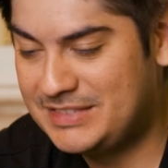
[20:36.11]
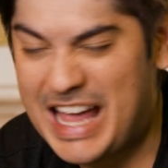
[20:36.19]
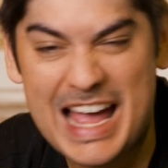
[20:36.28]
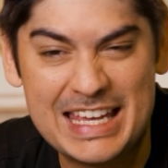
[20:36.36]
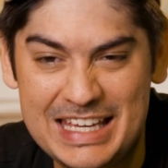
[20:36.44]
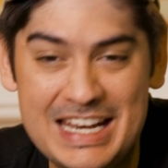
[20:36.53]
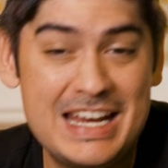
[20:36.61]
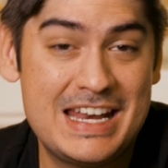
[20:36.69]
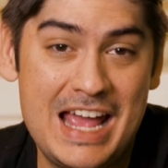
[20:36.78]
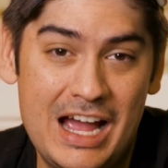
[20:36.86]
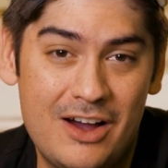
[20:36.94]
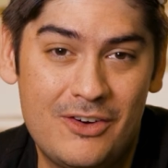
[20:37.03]
I get it
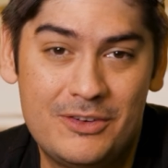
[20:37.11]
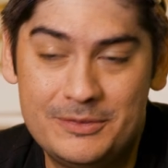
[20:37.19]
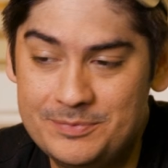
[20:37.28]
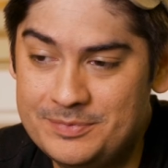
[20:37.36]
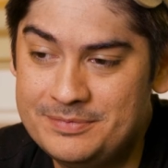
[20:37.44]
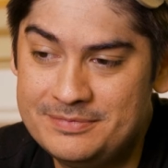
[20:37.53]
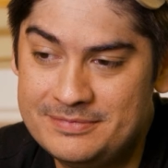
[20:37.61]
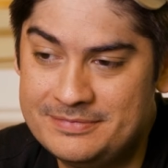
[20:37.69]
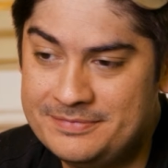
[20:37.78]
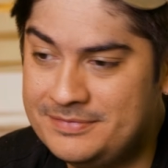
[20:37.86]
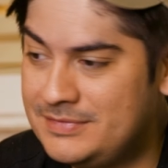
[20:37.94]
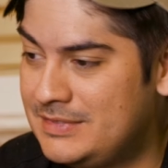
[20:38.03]
now.
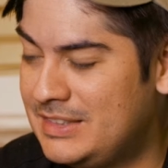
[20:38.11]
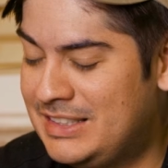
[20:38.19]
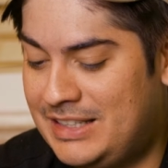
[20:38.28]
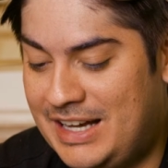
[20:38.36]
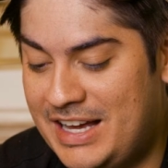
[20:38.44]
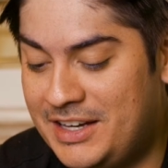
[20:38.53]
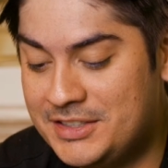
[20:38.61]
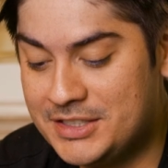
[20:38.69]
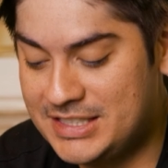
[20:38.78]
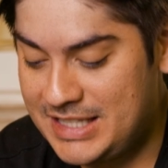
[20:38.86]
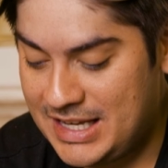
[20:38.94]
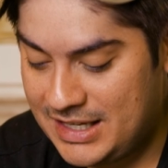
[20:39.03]
I
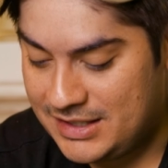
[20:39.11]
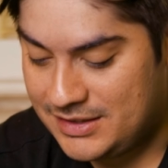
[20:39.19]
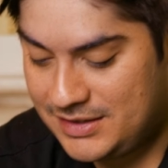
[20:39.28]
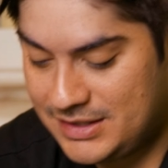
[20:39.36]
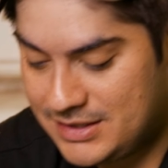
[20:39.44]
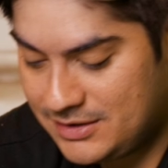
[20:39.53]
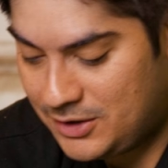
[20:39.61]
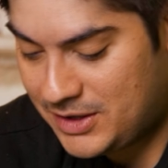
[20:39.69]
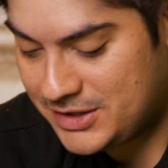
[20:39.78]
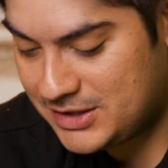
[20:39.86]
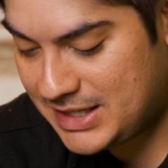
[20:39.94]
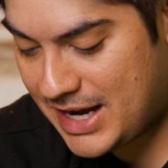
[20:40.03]
understand this. Oh,
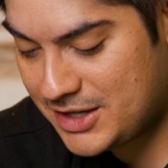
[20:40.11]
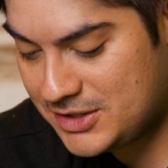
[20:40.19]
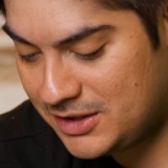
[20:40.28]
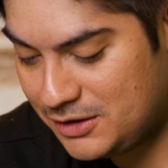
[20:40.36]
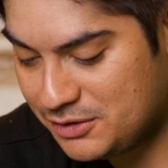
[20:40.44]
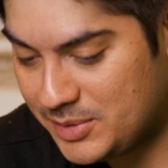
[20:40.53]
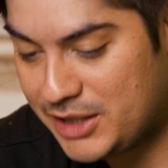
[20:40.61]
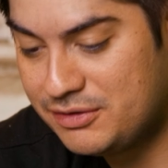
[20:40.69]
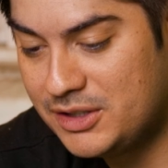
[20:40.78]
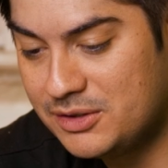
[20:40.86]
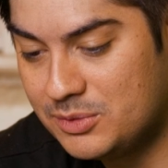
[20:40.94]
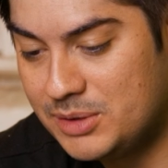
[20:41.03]
I just ashed all over my
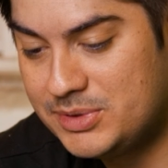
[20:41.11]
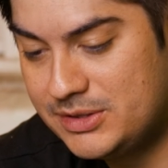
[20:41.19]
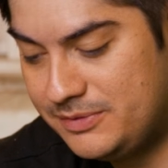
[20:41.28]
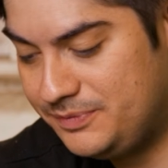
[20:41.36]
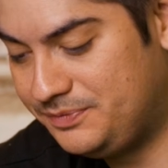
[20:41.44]
phone. Whoops.